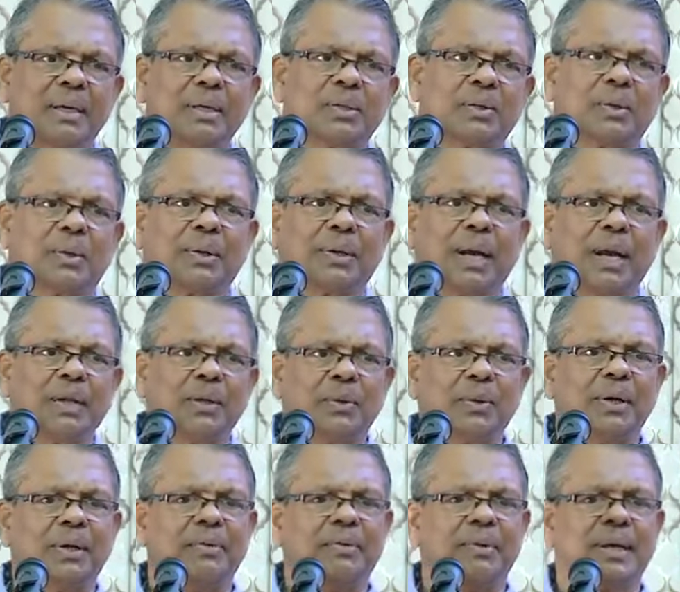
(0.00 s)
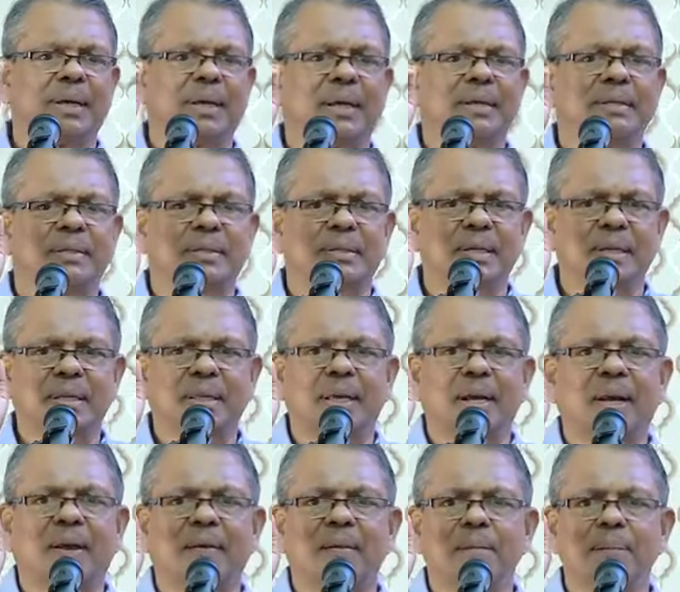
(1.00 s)
So, gradually we can see
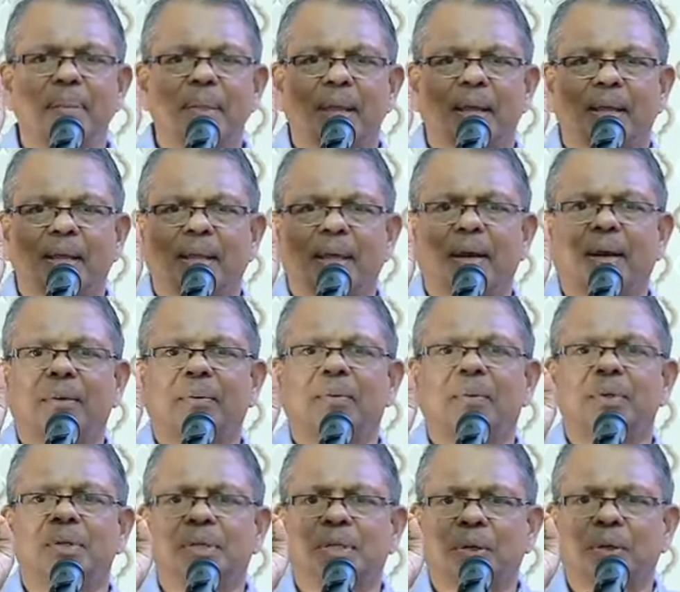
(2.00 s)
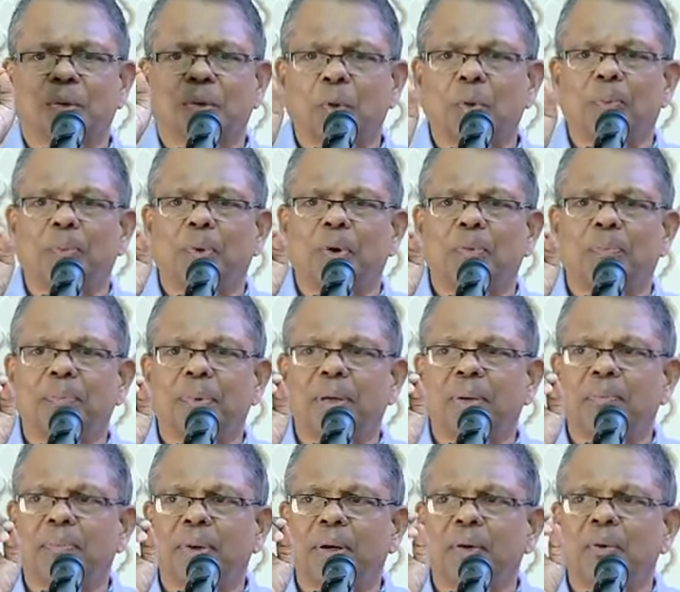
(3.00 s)
that there was a group of
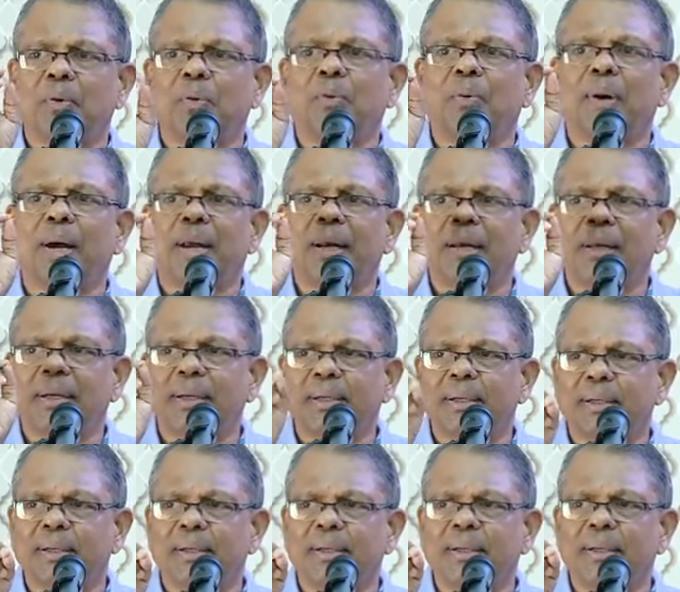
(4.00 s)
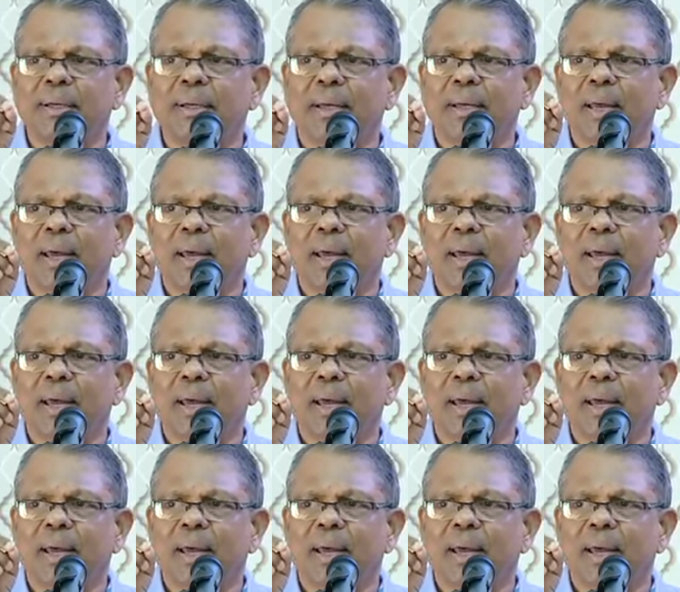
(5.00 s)
people who are learned.